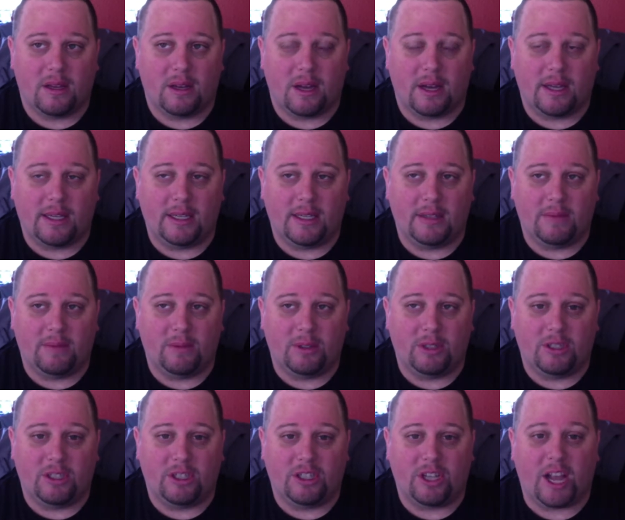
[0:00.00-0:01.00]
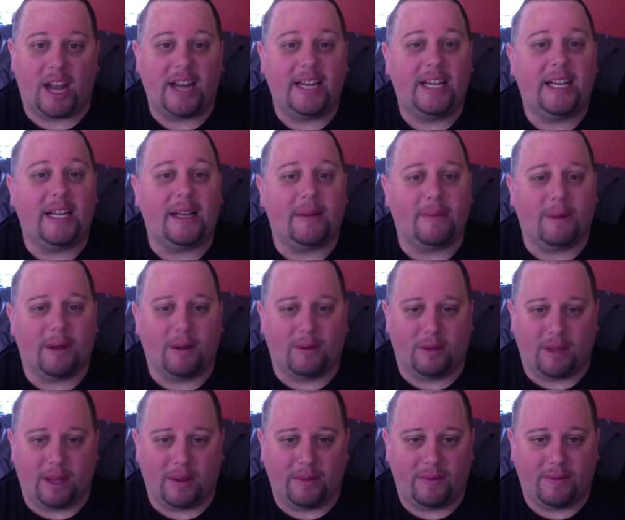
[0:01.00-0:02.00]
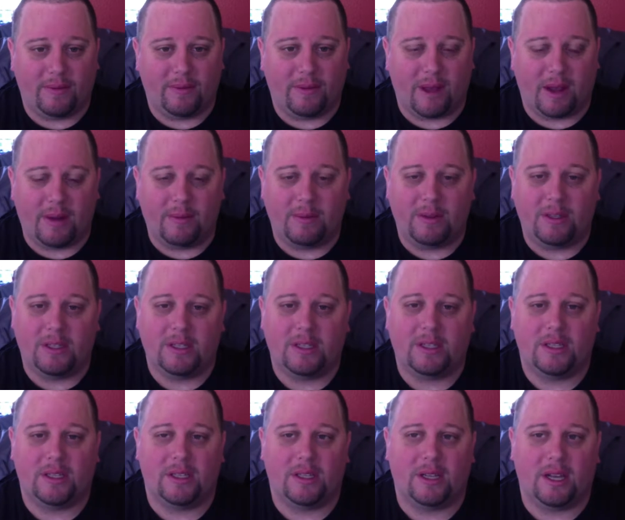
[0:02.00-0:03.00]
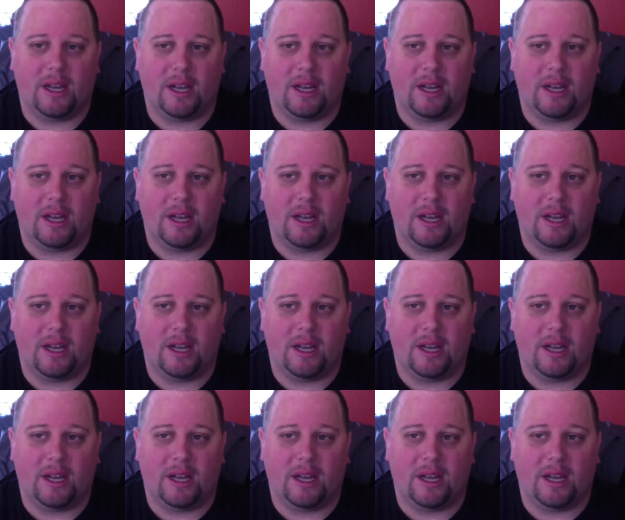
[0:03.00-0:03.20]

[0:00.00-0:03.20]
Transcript: I was just hiding it my whole life. I was.